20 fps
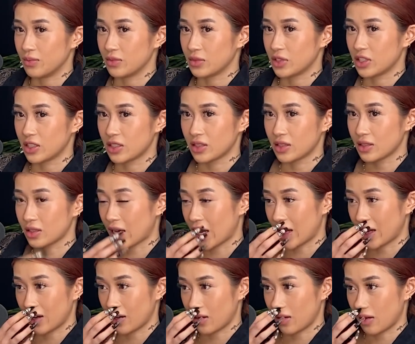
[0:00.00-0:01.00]
just
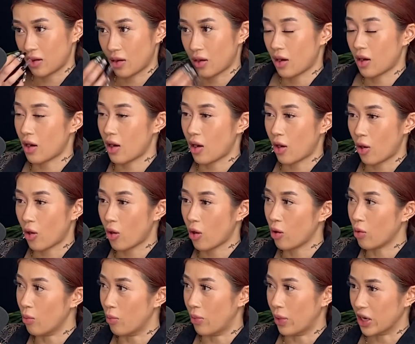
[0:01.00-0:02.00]
like a
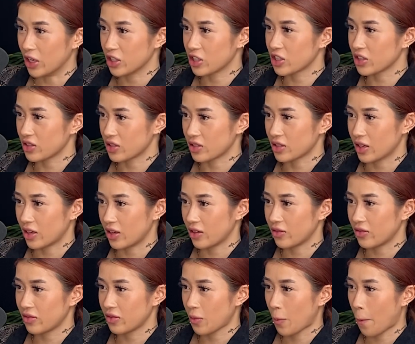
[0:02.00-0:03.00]
whole bunch of
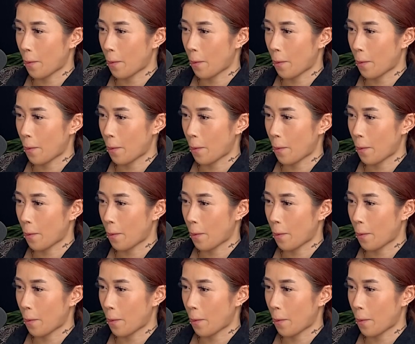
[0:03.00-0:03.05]
stuff.